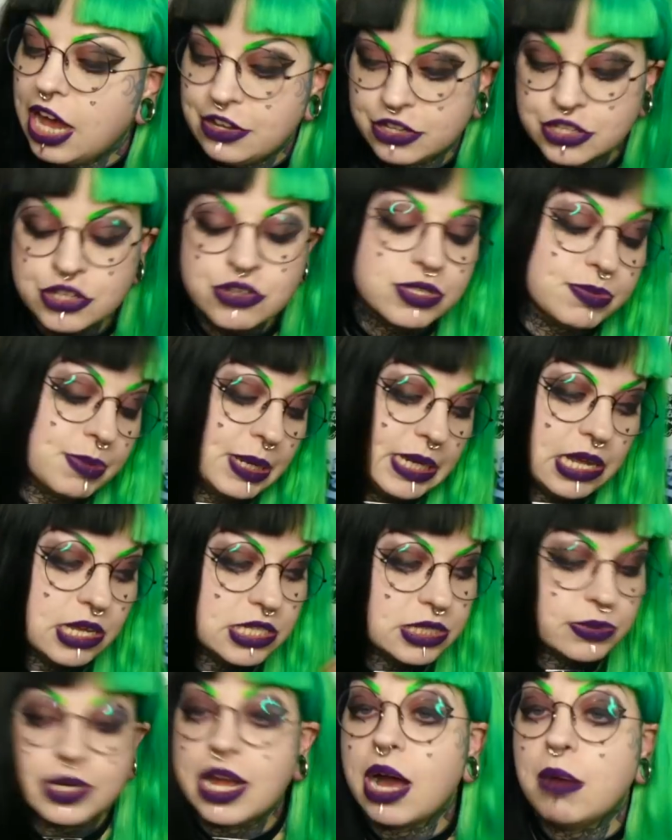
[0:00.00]
and I used my
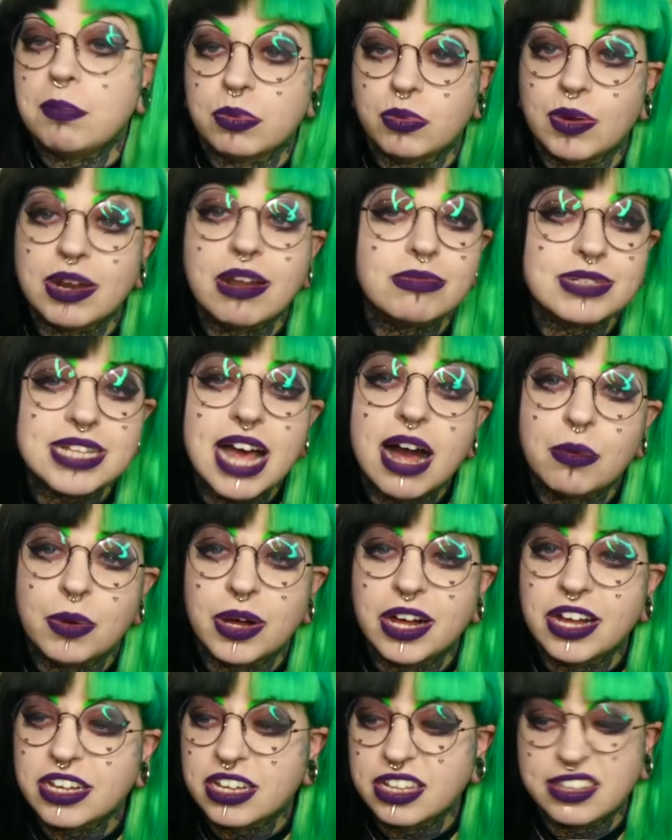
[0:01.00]
last one up when I was at
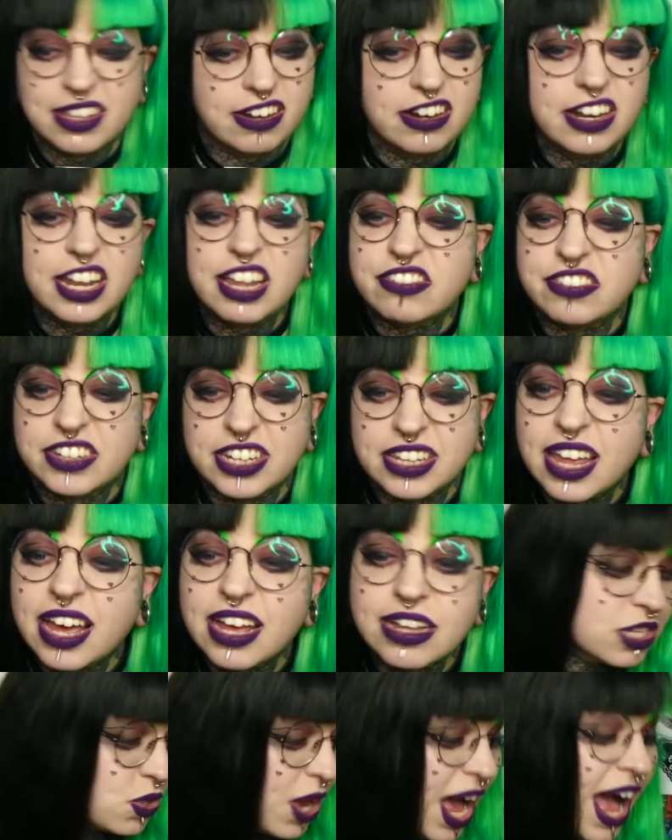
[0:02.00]
work and then I left it
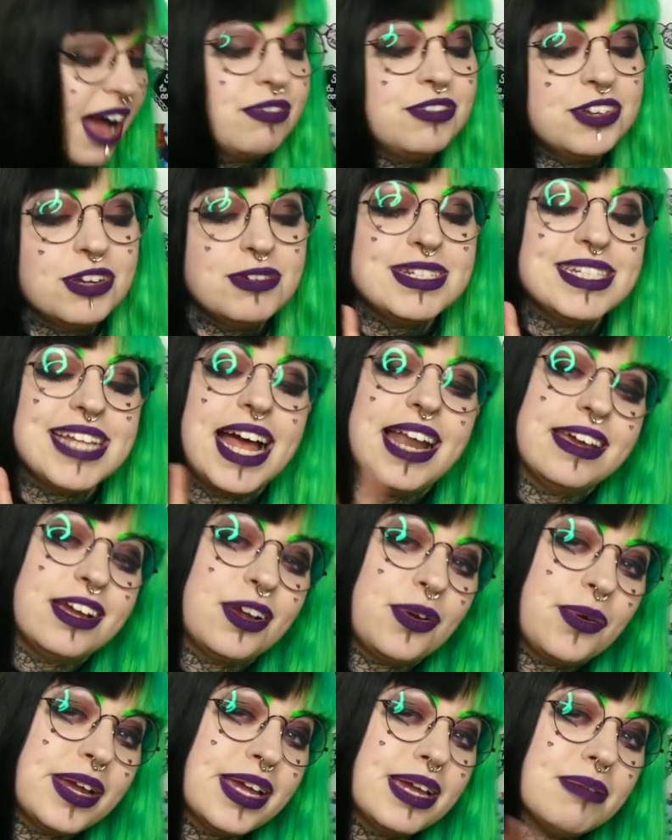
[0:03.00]
there. So I have no salad
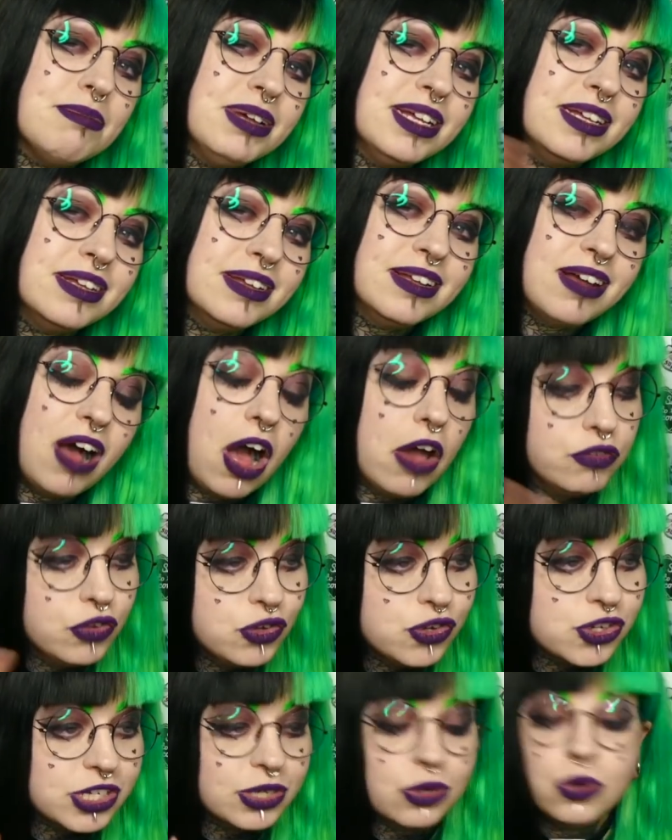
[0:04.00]
cream. I've
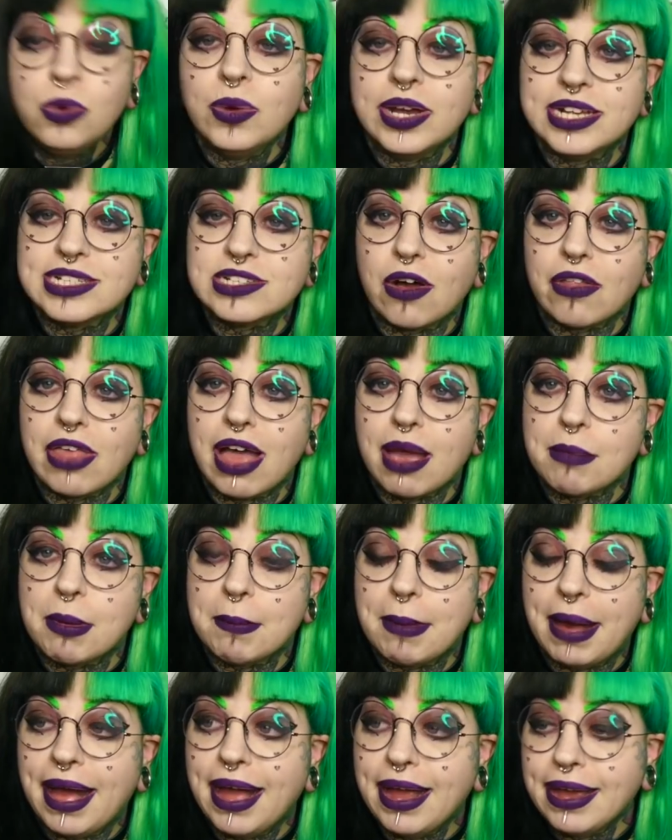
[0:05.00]
usually always got that in my
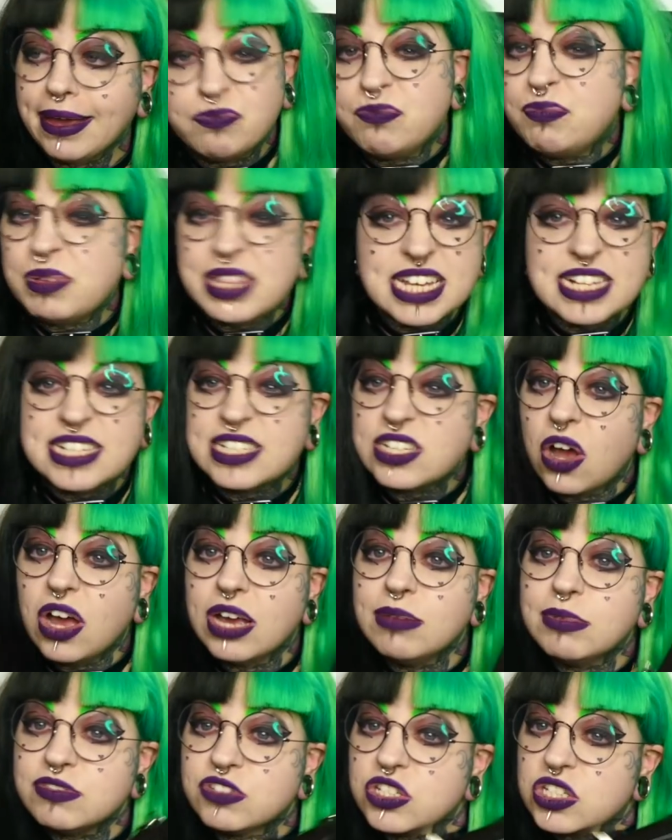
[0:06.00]
bag, but this
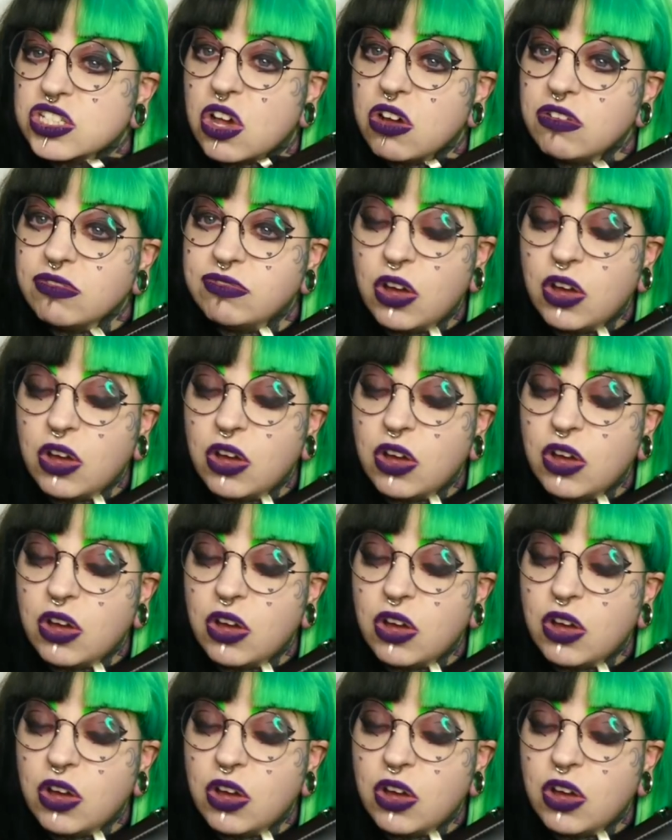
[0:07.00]
time I've just got